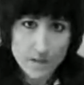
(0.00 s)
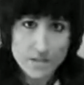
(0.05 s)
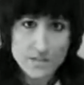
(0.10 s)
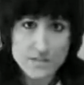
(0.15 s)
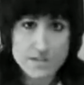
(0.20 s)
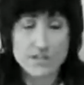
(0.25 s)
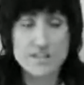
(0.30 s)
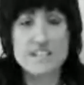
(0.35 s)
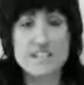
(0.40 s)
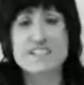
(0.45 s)

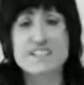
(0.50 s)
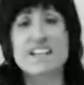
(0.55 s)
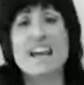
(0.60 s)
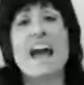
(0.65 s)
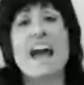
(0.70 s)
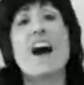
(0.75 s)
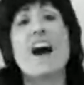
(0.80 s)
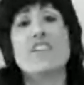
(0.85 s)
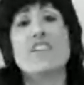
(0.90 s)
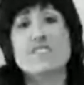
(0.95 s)
So these
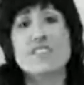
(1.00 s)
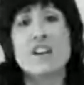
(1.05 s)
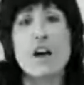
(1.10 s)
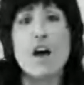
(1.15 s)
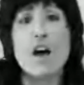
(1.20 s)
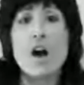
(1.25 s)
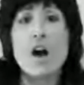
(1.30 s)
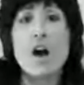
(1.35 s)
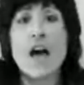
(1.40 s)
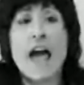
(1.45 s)
gals
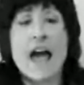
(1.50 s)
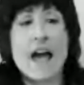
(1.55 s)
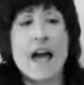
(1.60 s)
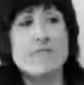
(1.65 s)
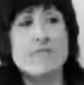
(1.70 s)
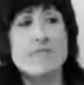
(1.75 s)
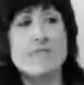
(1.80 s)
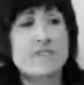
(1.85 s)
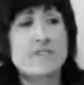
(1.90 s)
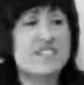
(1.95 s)

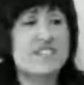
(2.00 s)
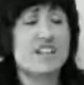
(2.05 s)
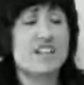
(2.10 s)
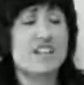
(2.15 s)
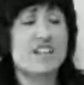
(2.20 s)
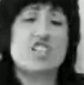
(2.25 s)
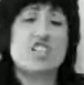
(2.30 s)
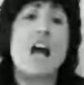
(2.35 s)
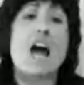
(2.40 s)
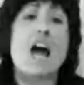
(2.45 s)
have the
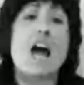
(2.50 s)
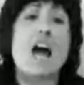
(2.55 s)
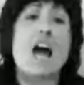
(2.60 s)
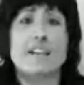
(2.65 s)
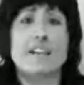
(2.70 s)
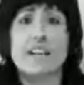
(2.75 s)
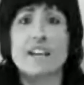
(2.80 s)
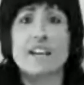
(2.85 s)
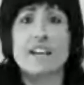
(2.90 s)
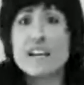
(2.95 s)

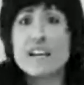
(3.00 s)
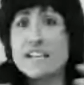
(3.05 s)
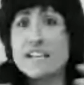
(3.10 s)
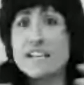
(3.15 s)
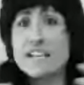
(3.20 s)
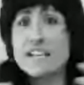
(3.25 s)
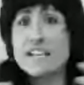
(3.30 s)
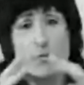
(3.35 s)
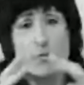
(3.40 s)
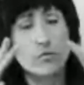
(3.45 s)
potentiality to
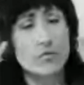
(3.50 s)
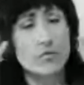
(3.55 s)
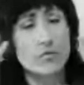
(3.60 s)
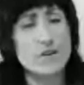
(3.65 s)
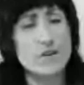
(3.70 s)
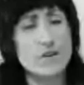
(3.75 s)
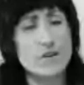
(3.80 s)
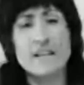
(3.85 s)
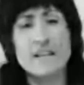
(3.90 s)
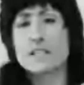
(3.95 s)
have a
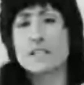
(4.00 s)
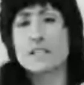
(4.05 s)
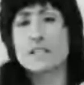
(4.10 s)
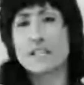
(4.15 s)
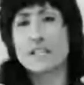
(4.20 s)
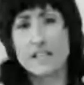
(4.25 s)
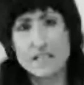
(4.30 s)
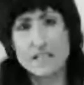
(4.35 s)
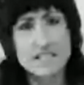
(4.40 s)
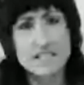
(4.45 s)

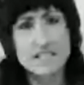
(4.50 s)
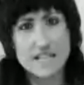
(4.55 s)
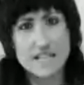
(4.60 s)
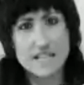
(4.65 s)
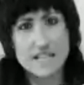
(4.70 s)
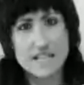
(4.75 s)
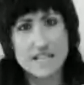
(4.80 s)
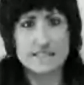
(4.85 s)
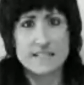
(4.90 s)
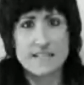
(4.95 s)
really
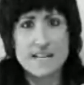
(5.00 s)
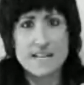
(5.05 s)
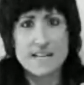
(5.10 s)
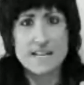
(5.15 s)
exciting